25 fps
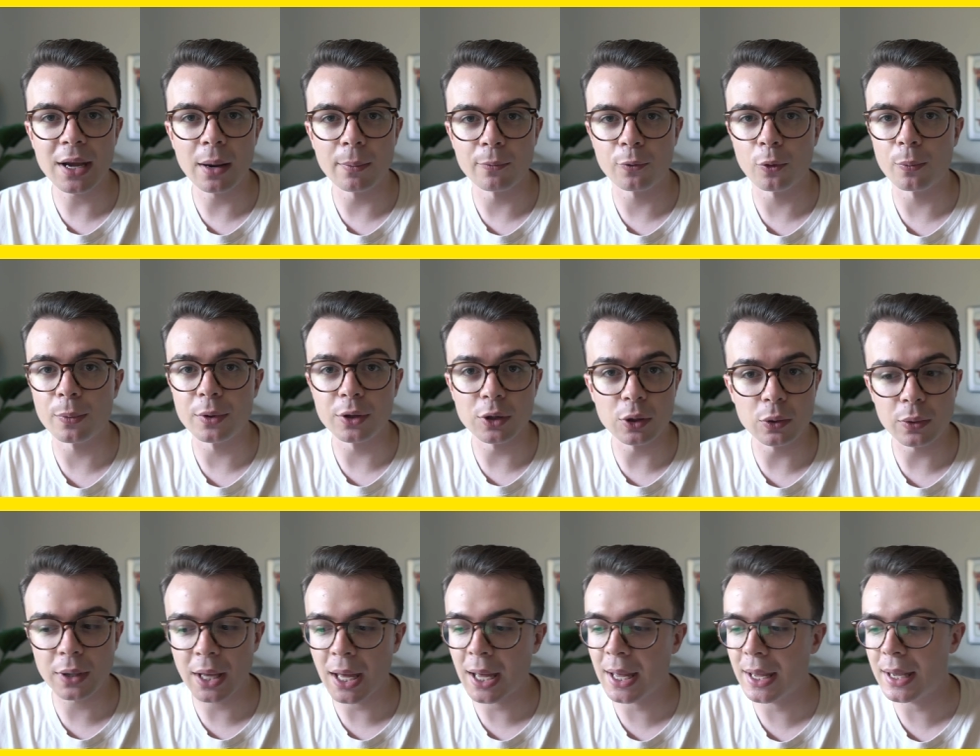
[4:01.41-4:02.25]
I'm from the
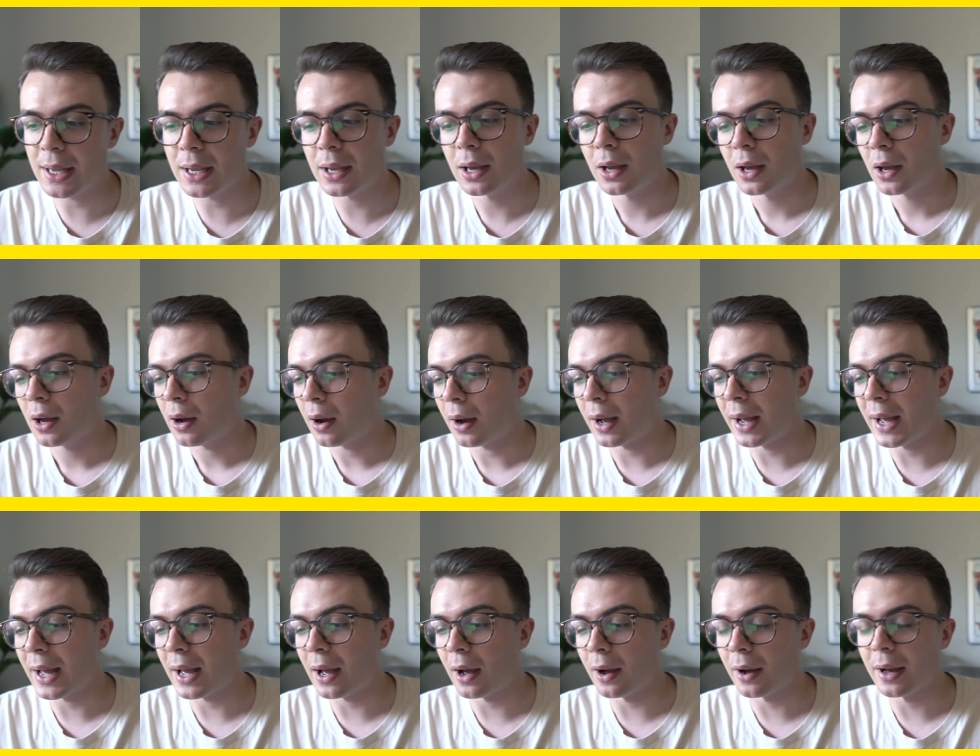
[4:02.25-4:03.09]
UK.
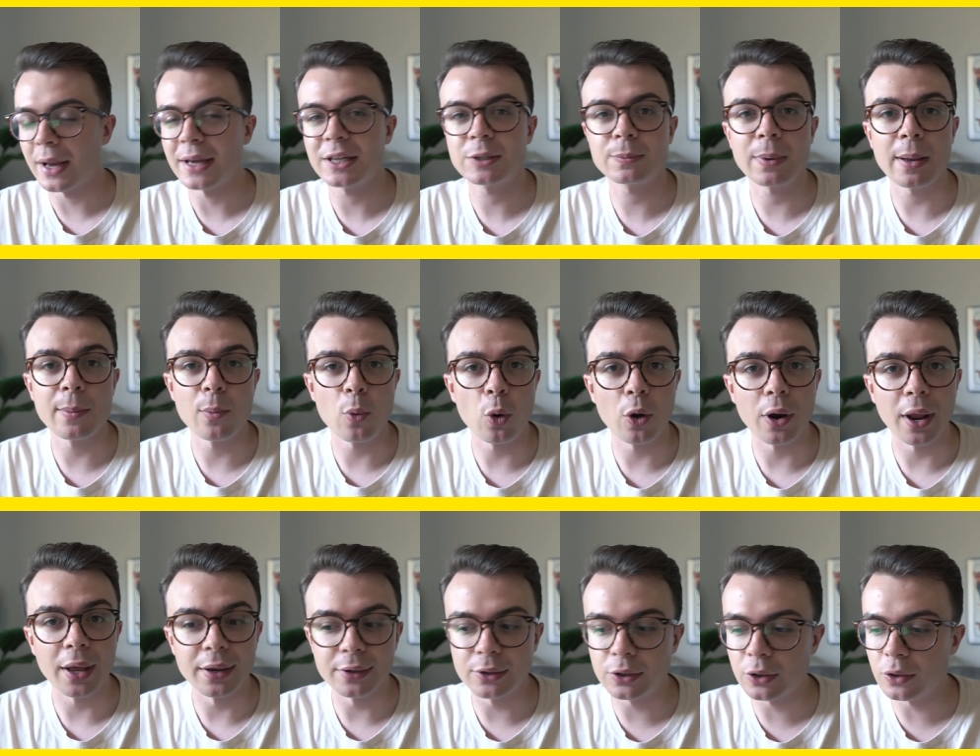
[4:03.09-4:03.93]
I explain what
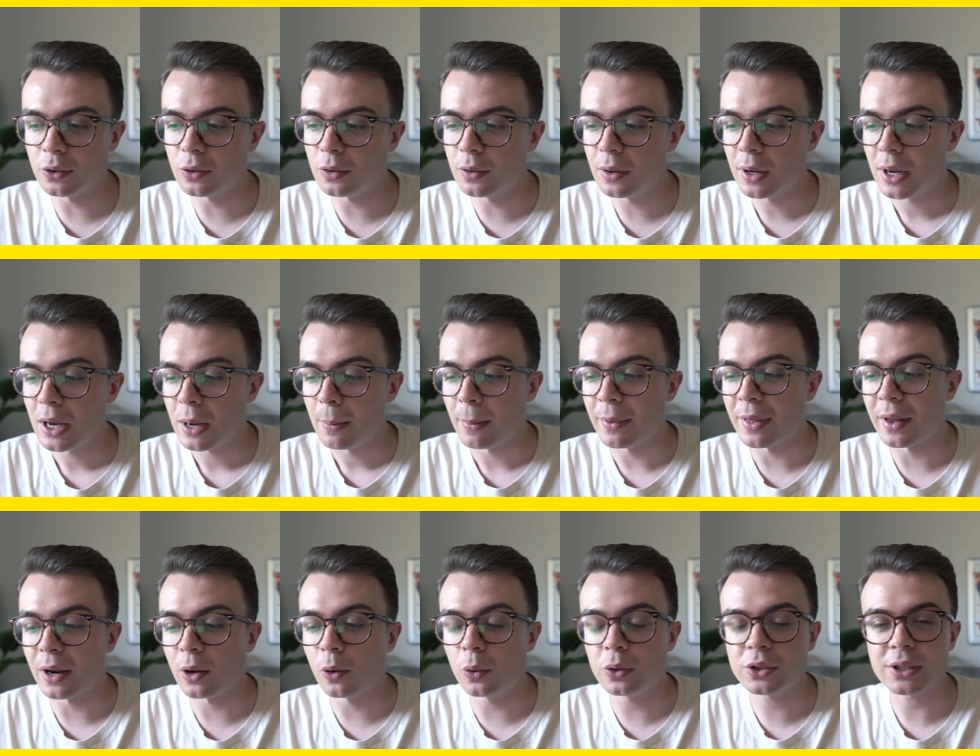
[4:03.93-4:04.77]
I do, but
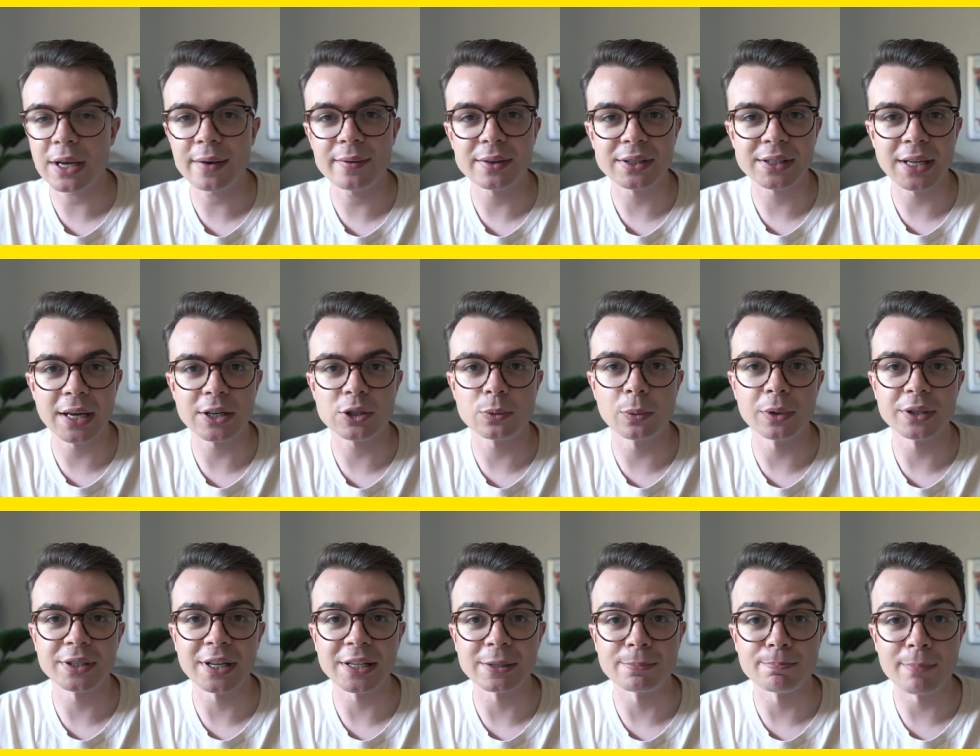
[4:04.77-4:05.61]
then I also have a section where
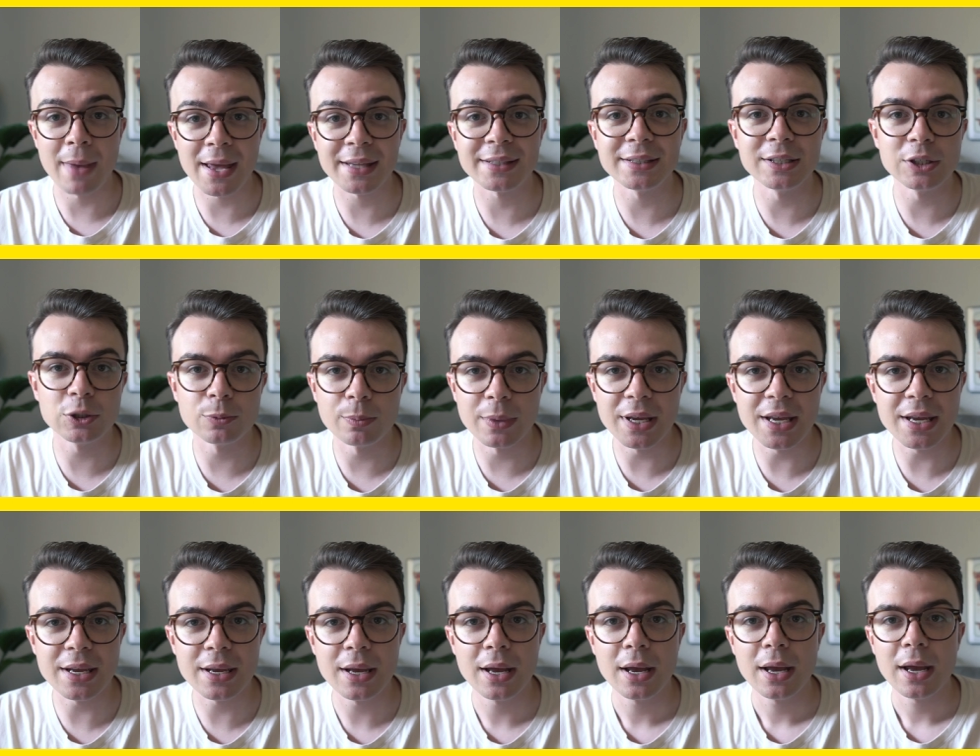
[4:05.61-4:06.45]
it says message
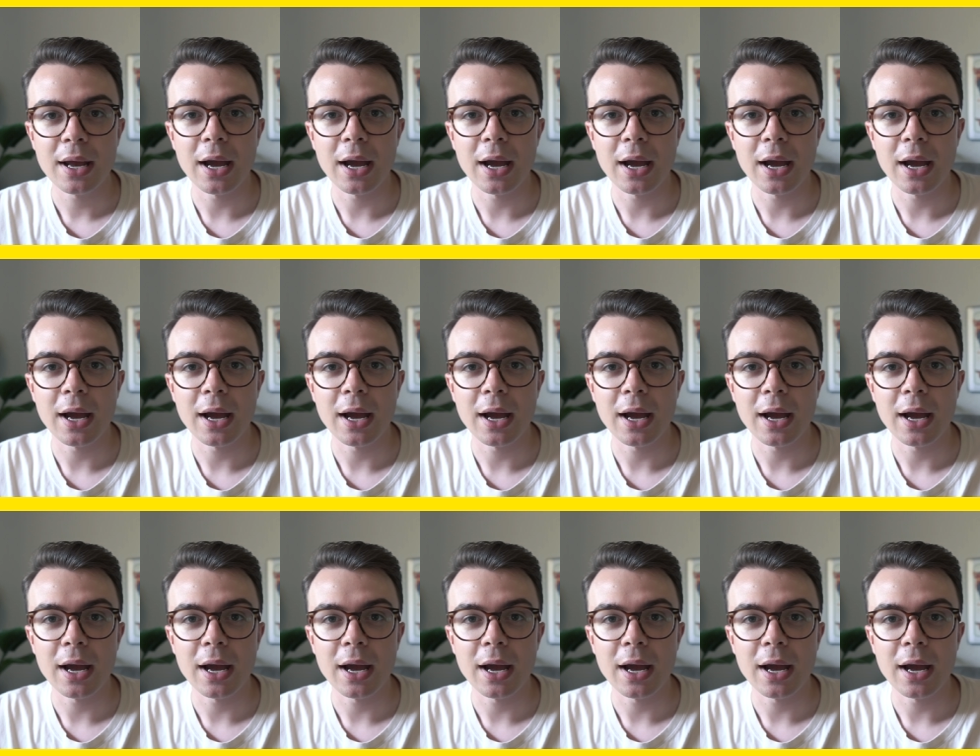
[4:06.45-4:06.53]
me.